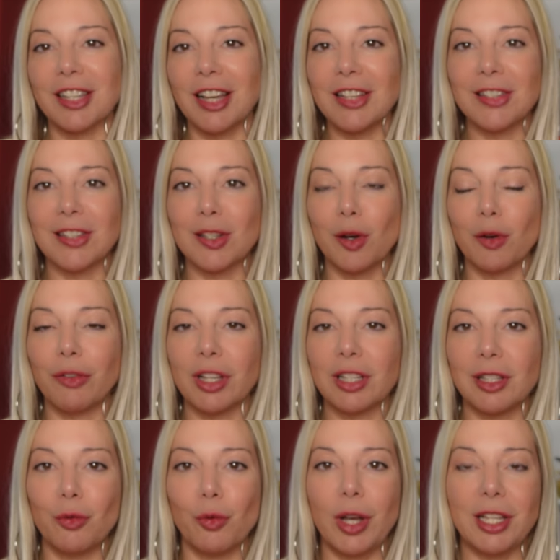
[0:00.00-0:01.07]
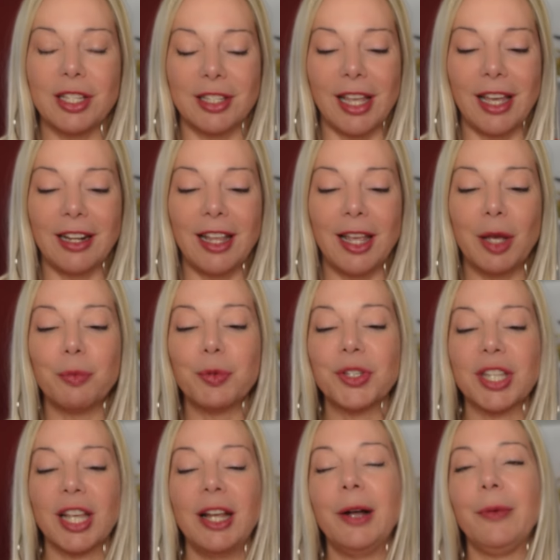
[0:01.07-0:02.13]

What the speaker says: sizes, obviously waist and hips,